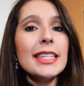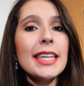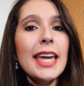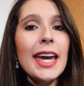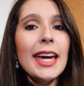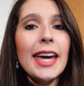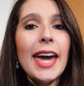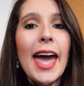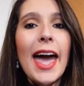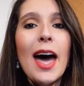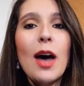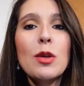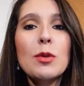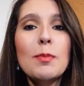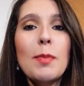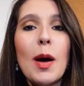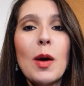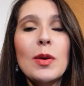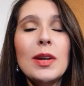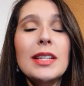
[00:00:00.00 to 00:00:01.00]
Check
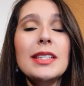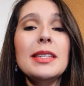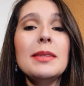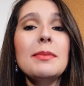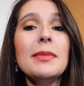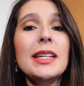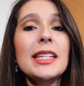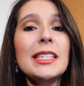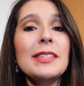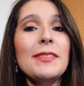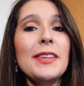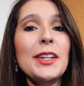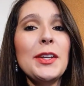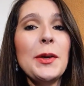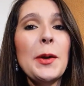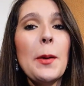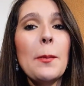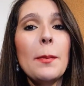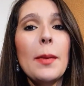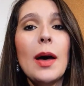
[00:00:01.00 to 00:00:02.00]
out Paulísima's
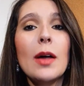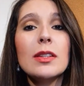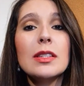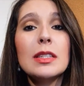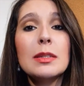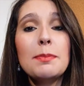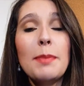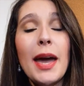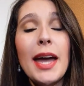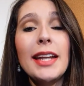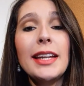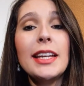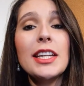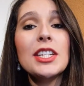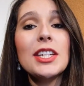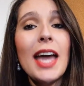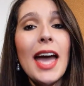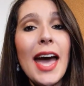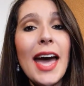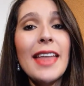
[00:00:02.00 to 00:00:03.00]
video about
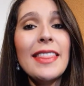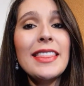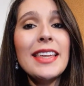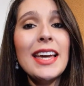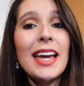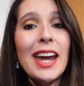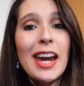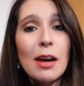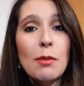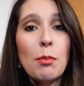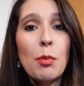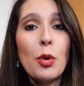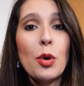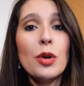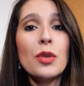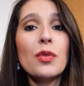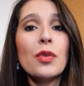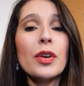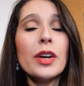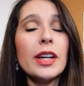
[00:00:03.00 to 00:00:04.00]
Spanish at the
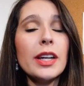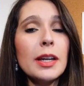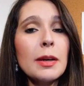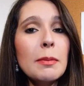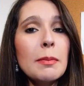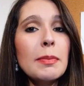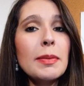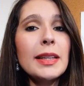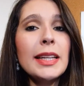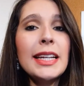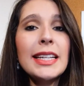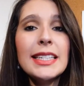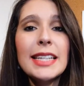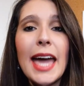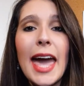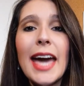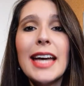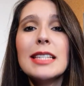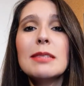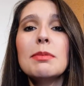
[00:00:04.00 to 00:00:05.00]
airport for a complete
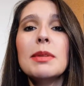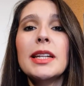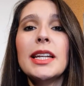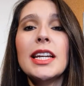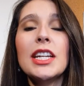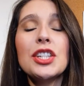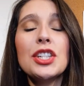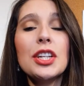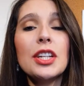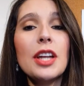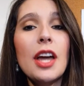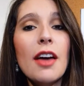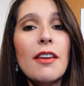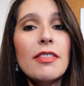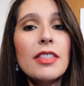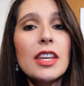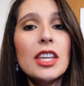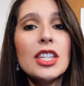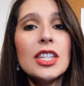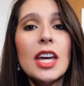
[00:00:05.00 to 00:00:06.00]
explanation
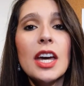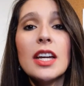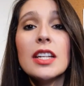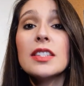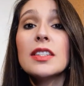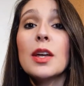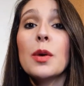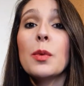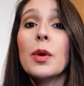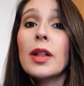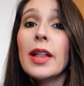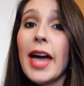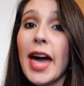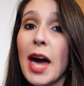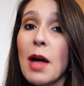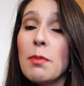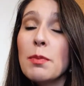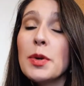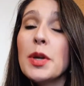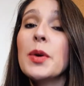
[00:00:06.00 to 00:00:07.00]
of the chunks that will
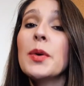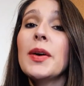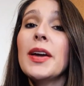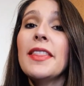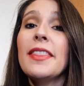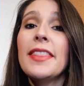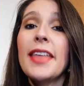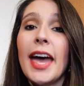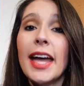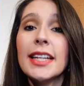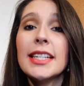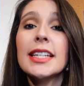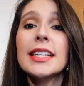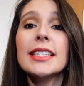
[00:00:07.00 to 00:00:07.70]
help you in that